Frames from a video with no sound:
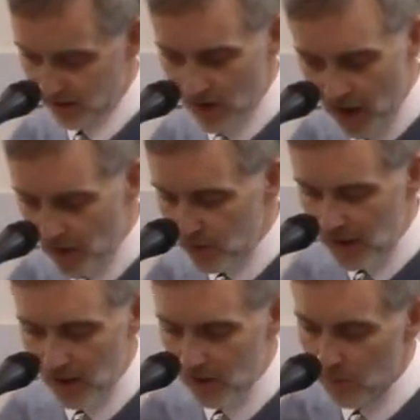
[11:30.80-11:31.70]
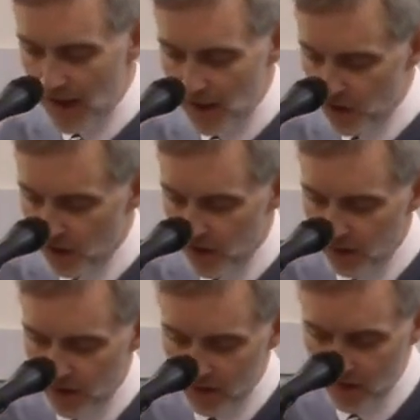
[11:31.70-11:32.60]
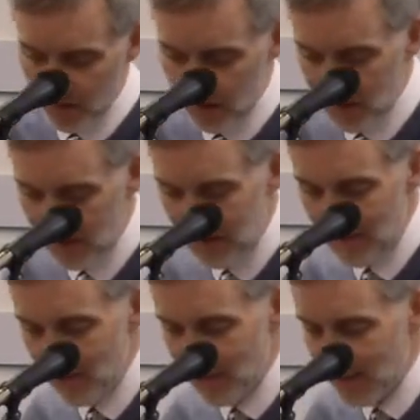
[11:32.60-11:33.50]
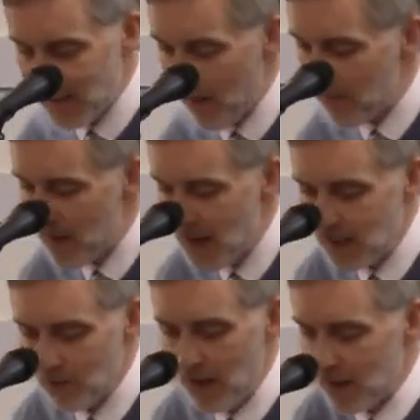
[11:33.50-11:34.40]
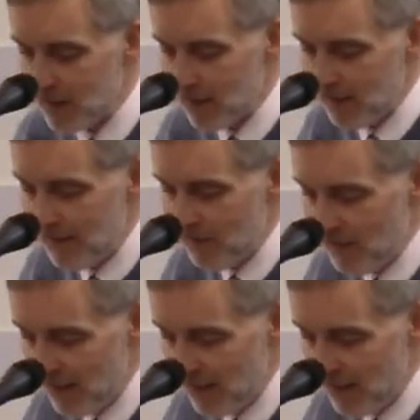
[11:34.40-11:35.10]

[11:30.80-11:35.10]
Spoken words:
There are others we could compare John to in the scriptures. There's that amazing passage in